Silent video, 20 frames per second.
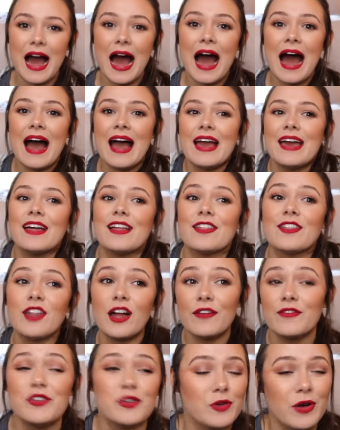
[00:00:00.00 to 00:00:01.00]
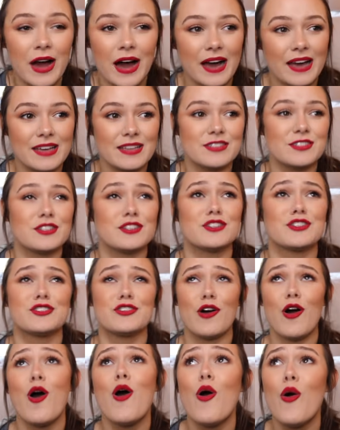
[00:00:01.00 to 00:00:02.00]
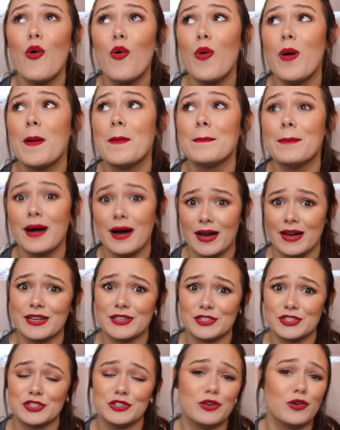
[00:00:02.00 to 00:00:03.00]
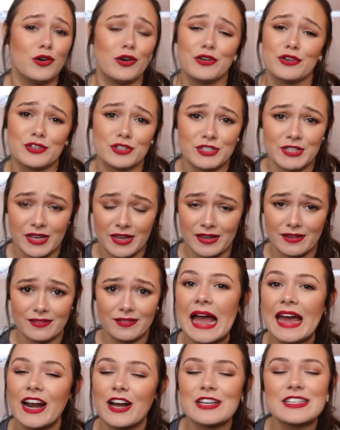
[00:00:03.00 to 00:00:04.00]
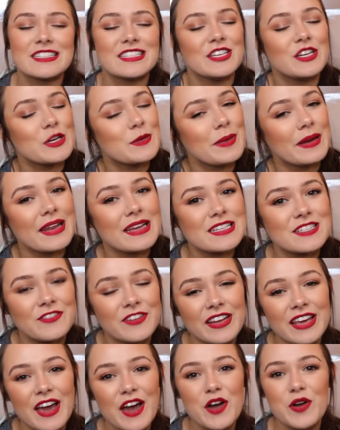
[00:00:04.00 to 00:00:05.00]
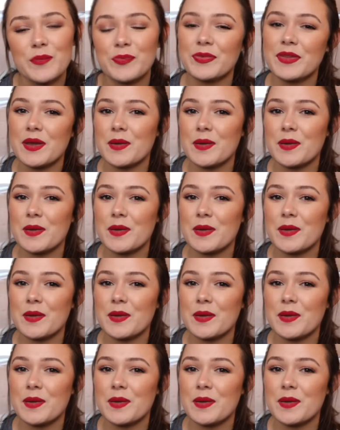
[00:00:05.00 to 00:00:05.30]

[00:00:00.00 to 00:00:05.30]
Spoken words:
I love you guys so much. You don't understand. And I'll see you in my next video.